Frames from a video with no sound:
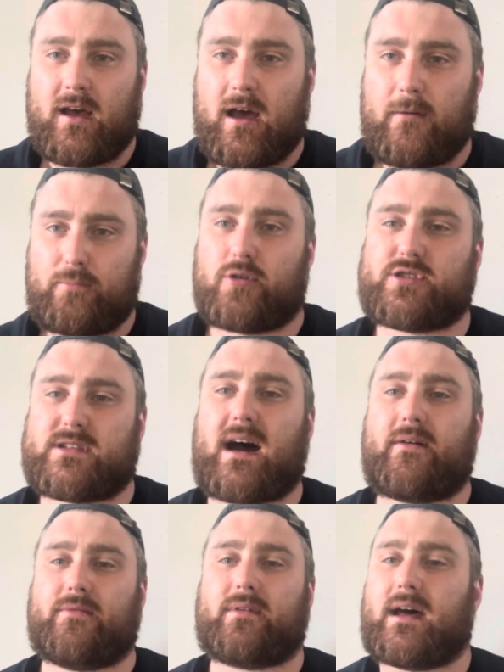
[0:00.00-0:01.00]
and pushed
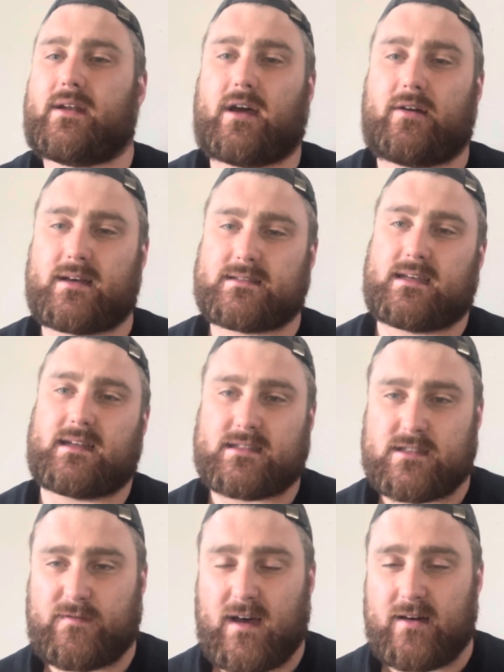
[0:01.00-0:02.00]
down, and I'm like, no, that's it, that's
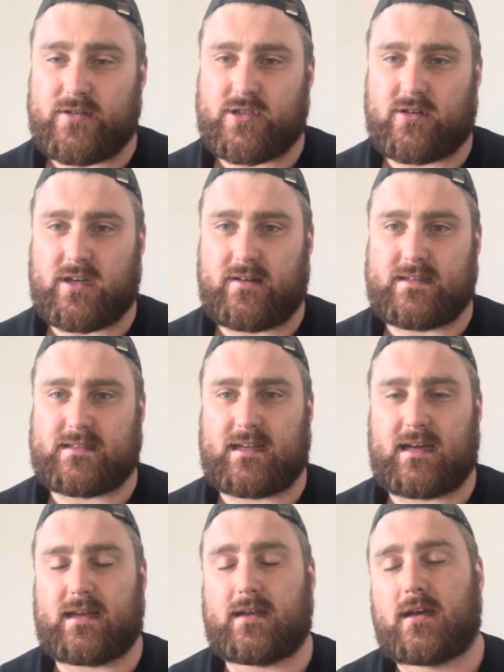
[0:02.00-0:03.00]
as far as you're going
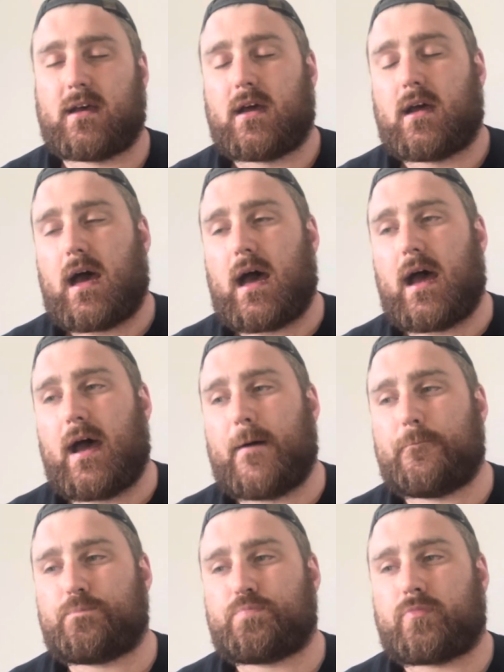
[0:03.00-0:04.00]
today.
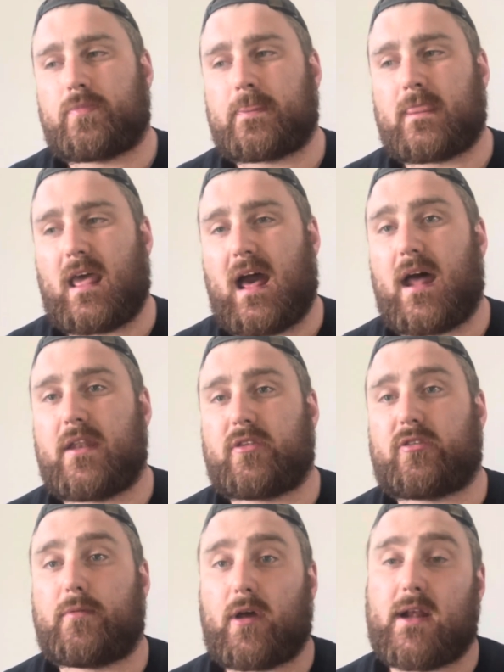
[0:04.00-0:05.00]
And
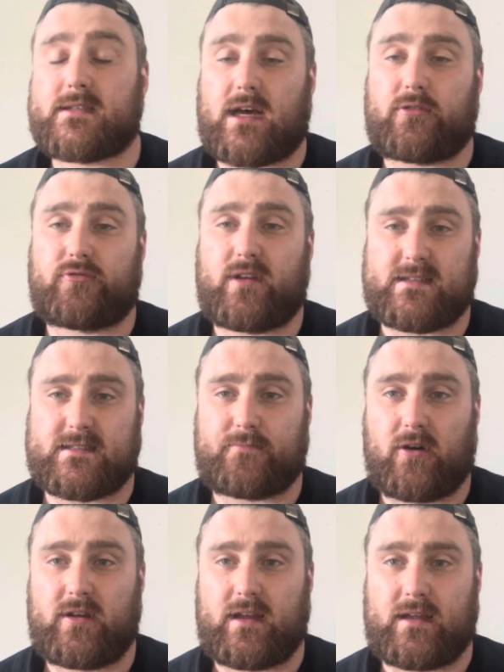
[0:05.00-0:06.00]
to be honest, I was really
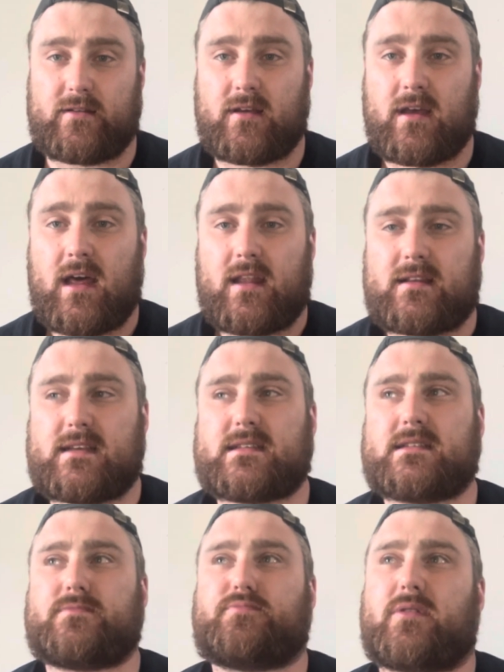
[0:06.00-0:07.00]
disappointed. This
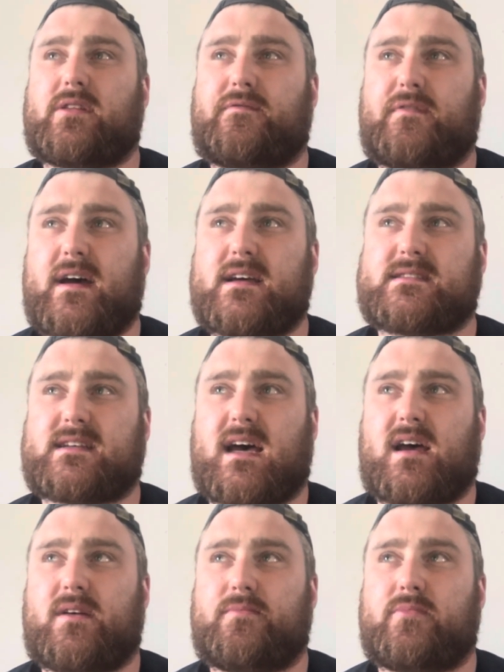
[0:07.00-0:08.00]
is probably the first
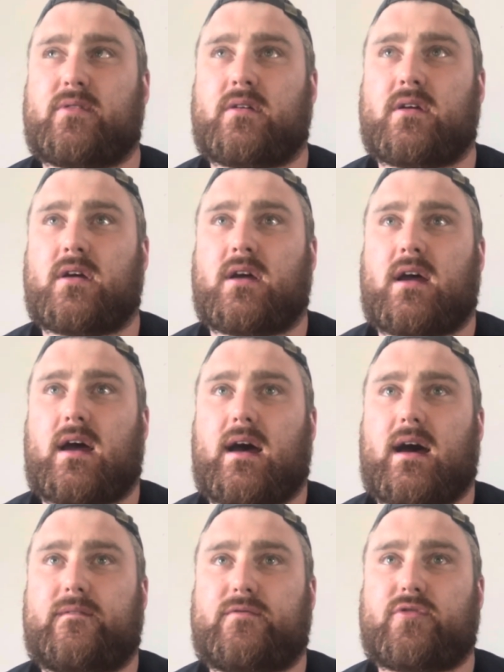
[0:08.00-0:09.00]
time
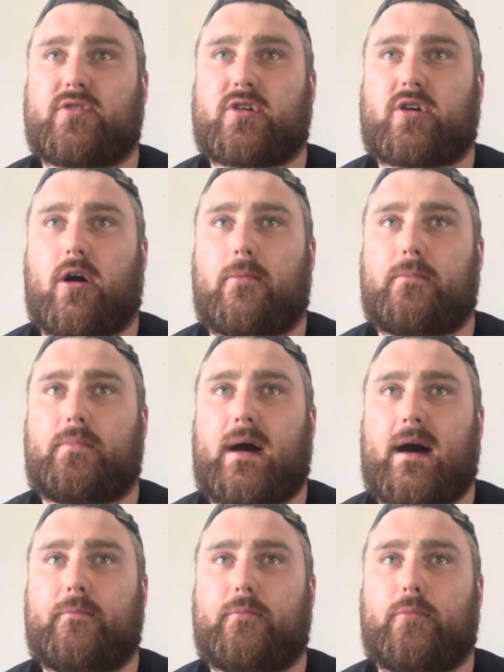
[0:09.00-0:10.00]
I've done a comp
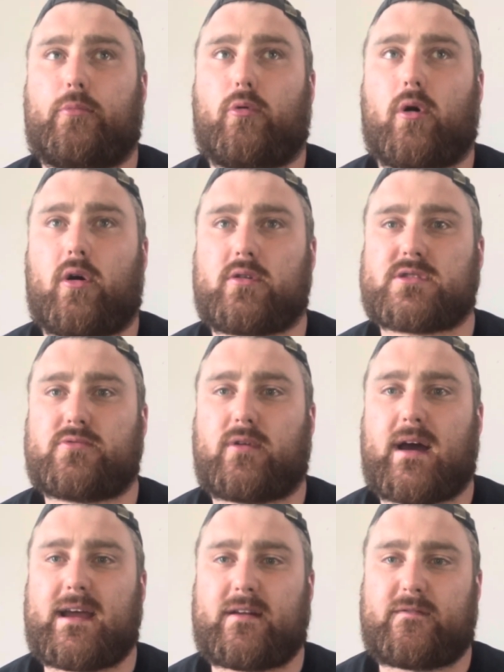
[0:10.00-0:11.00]
and walked
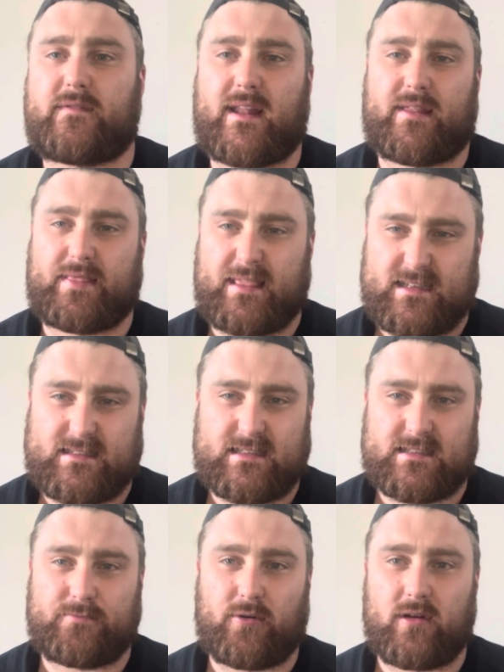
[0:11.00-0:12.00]
away and felt this
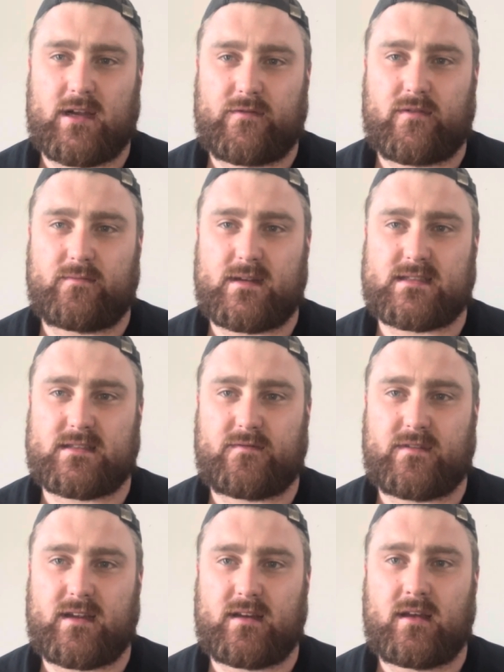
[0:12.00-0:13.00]
disappointed from missing a
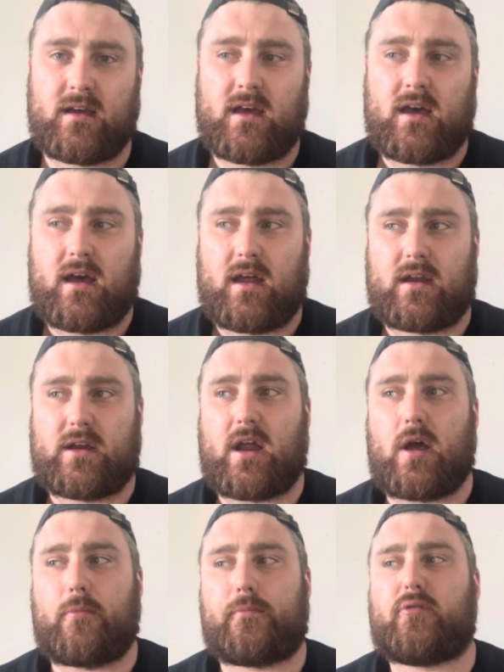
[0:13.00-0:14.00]
thing. You
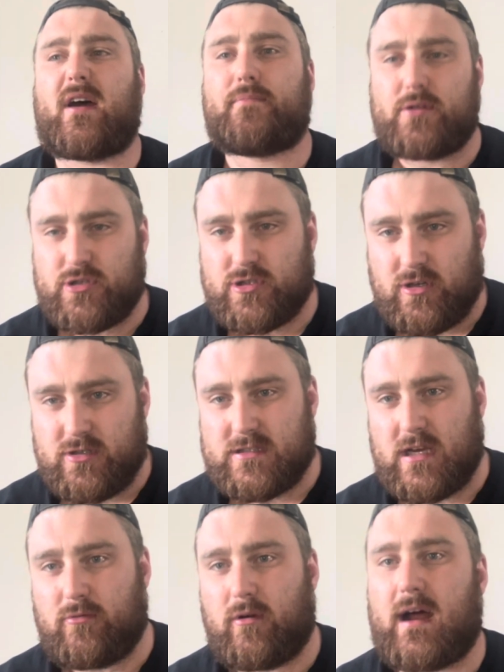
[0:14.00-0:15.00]
know, prep had just gone
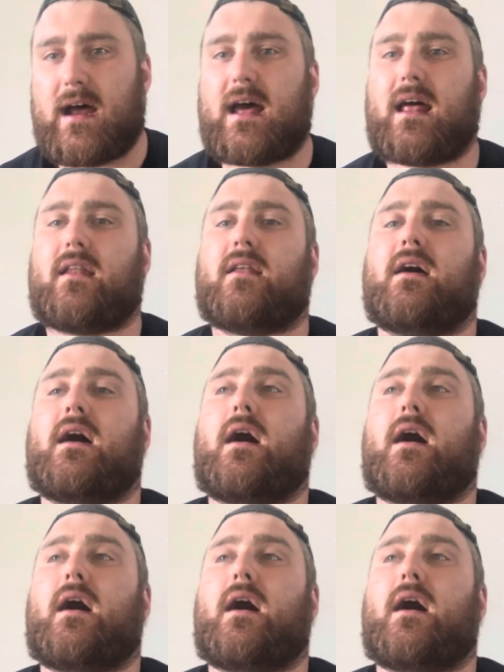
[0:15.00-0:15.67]
so well.